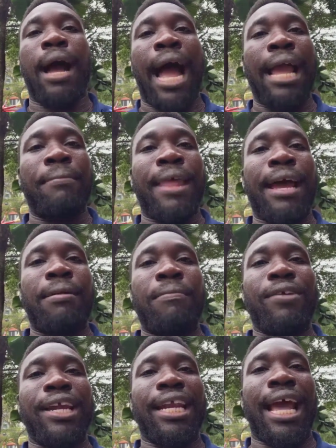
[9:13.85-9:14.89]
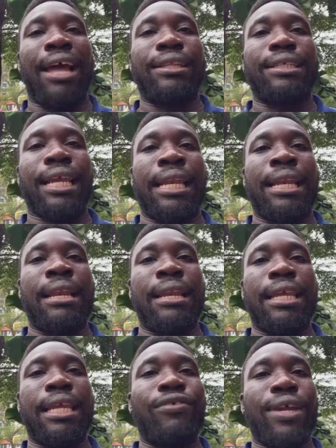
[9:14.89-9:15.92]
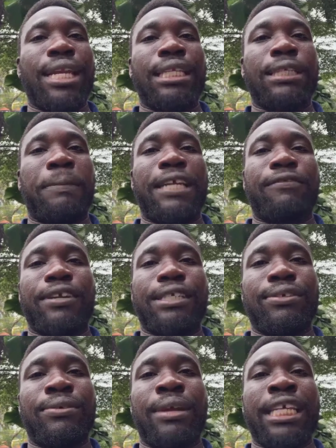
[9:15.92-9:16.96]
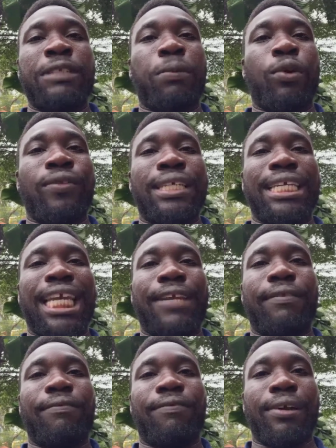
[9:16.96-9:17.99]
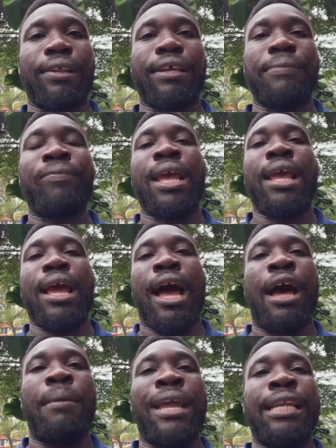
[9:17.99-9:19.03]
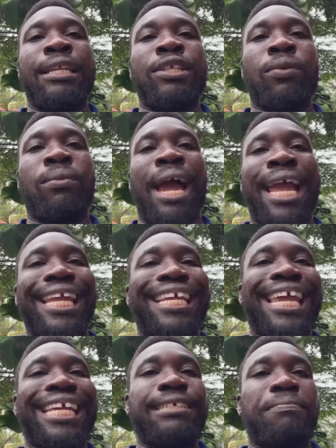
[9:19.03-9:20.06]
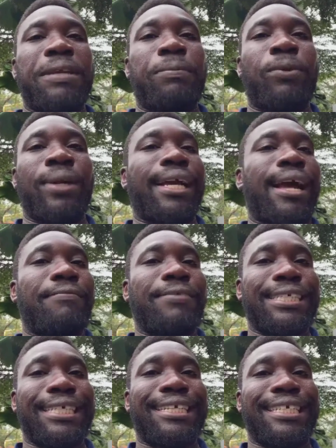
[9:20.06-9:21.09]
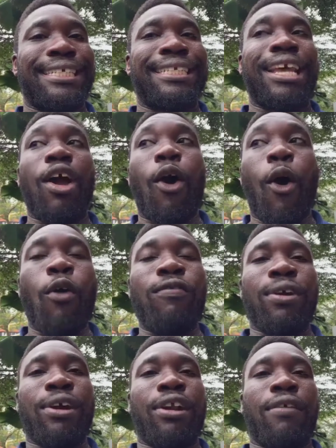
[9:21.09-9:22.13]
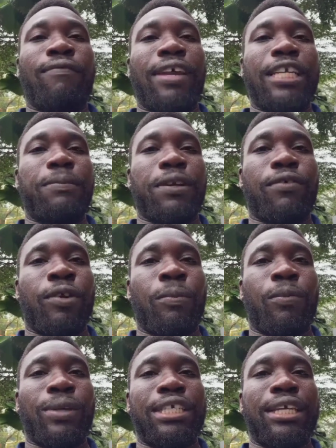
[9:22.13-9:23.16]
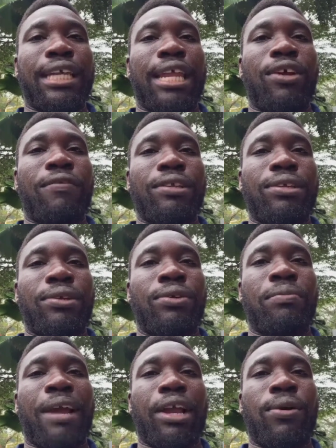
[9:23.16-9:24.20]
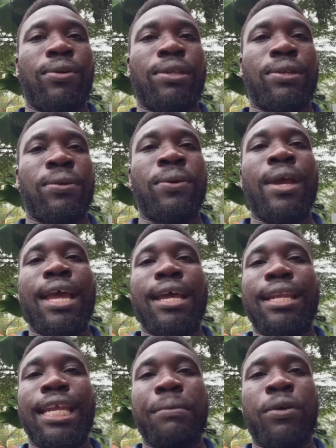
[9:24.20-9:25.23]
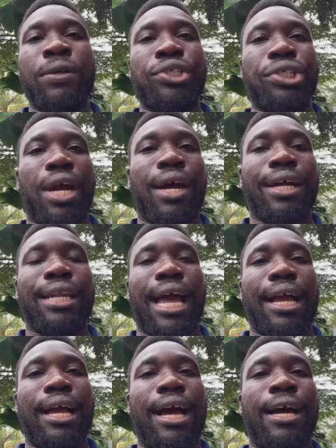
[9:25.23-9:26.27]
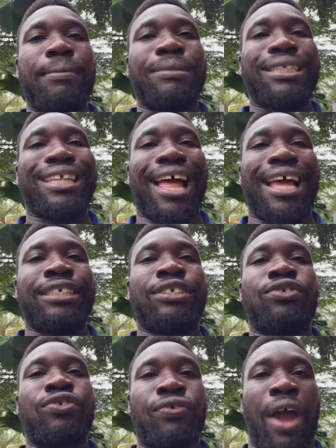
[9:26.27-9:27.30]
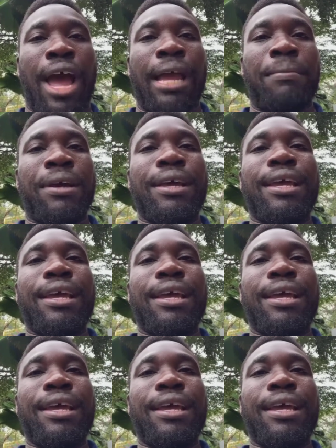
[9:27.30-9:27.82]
am now bringing out and creating space for us to explore this even further. And so I engage people in conversations over in our Facebook group, which you can get over to by going to nemoashong.com/tribe.